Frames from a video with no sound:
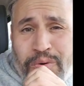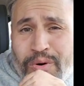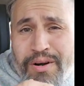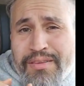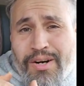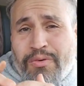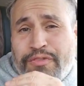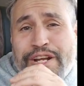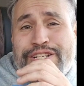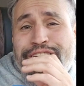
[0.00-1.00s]
or the
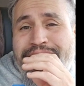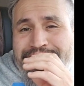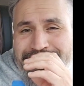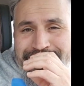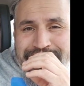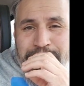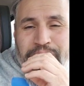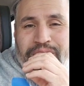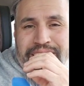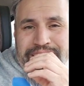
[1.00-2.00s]
finish line that you got to
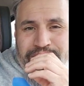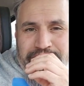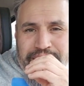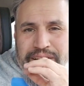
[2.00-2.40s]
cross, right?